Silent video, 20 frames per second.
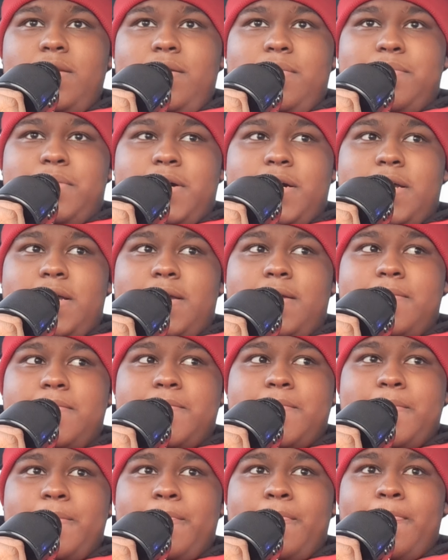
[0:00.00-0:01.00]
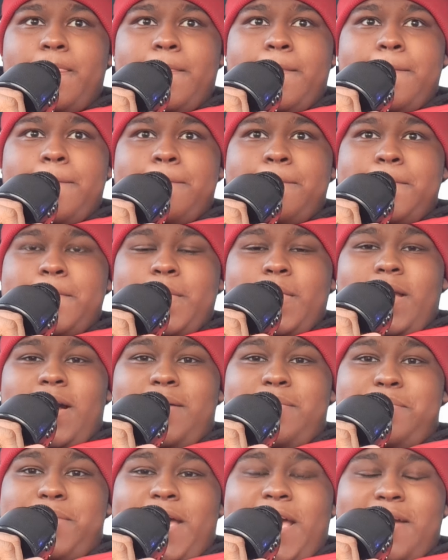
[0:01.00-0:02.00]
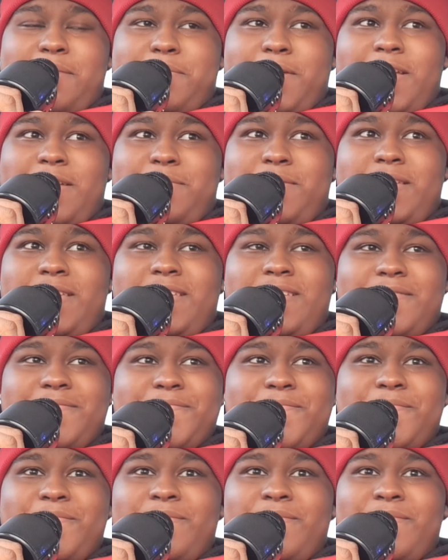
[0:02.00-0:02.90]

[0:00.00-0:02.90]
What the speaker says: But I'm back, baby.